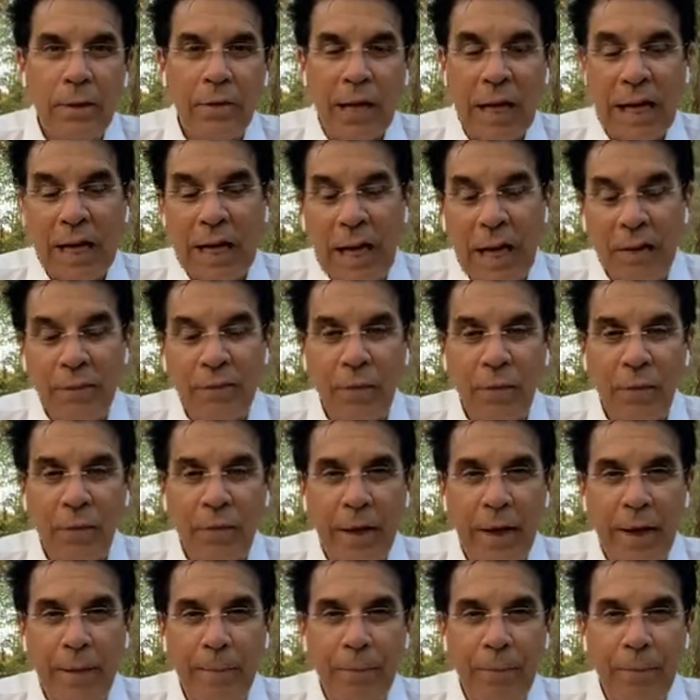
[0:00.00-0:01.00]
Thank God for
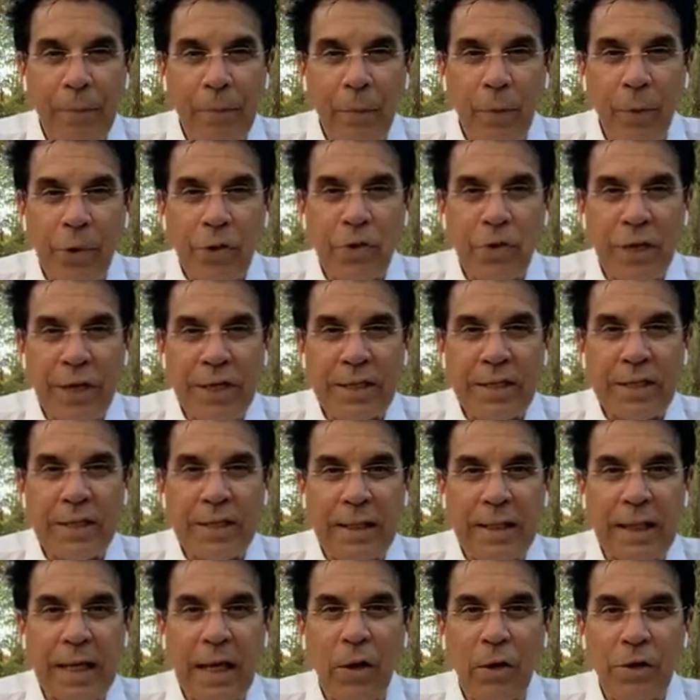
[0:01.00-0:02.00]
that. What Jesus
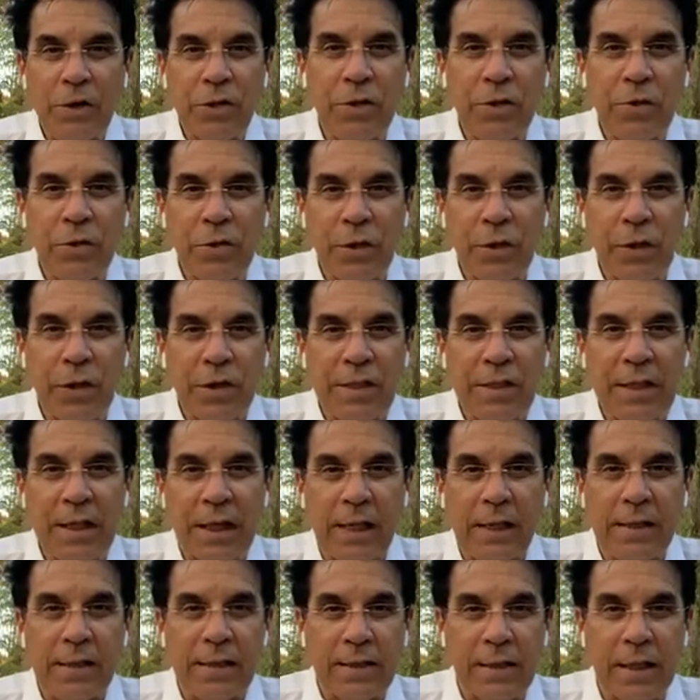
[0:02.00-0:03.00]
did, he also took our
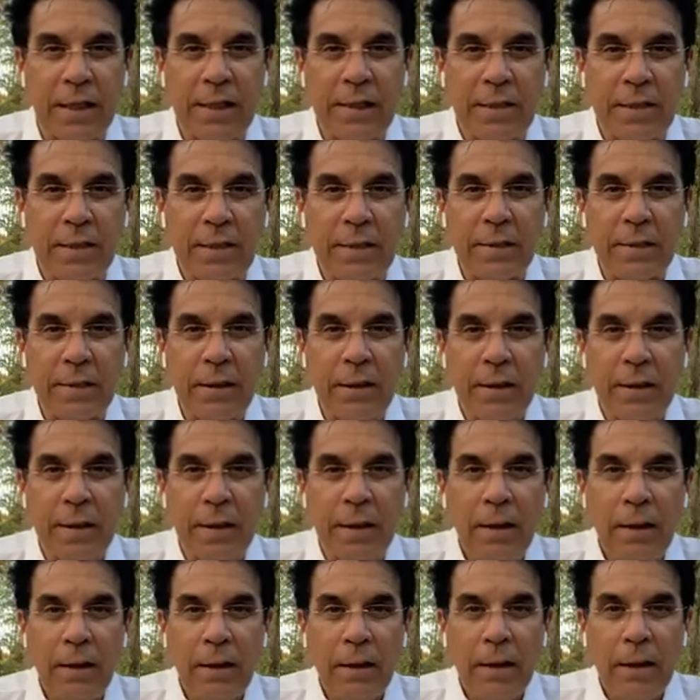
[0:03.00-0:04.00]
sickness and diseases.
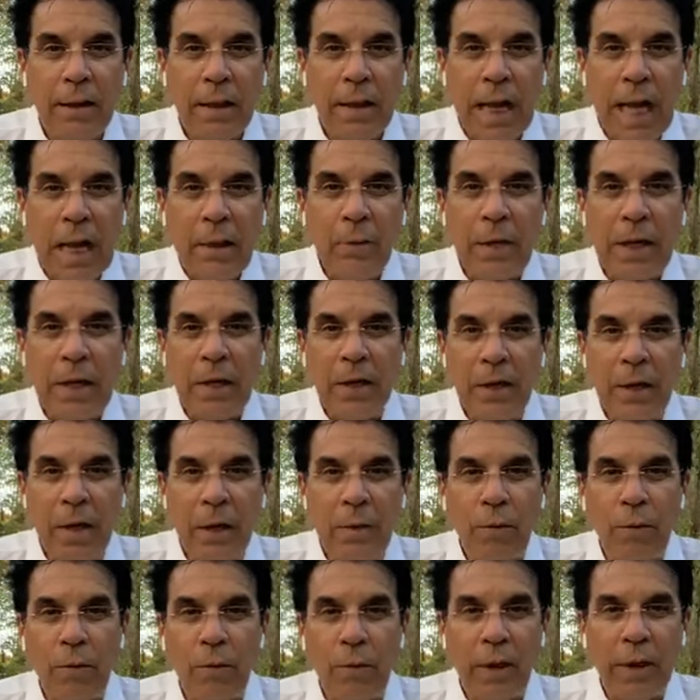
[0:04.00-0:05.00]
And we
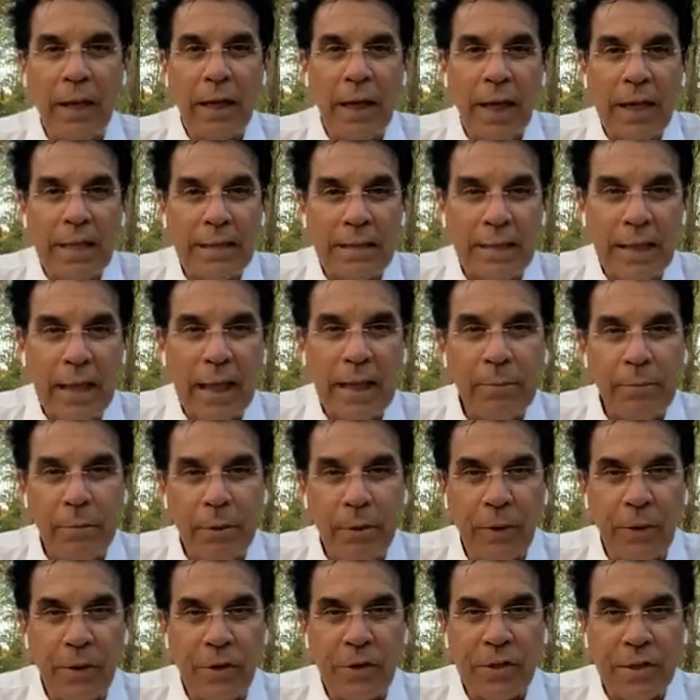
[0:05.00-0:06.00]
didn't realize that and
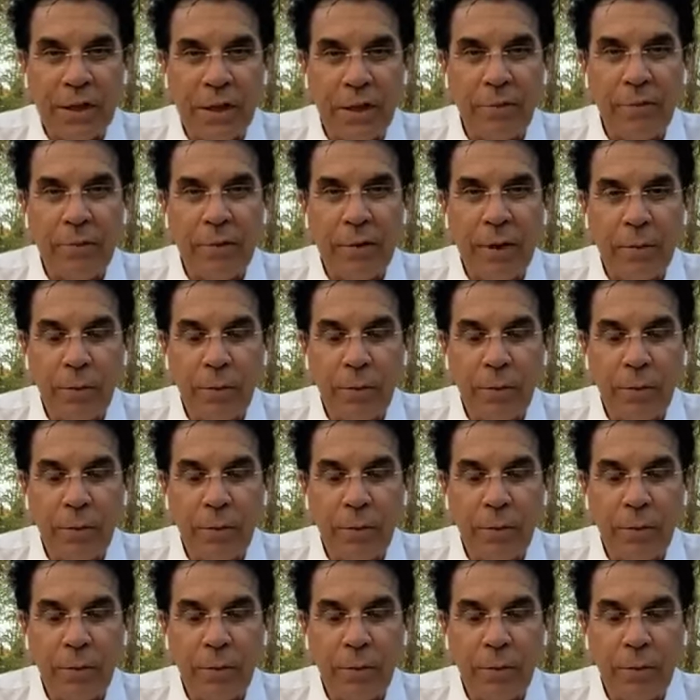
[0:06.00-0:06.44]
build ourselves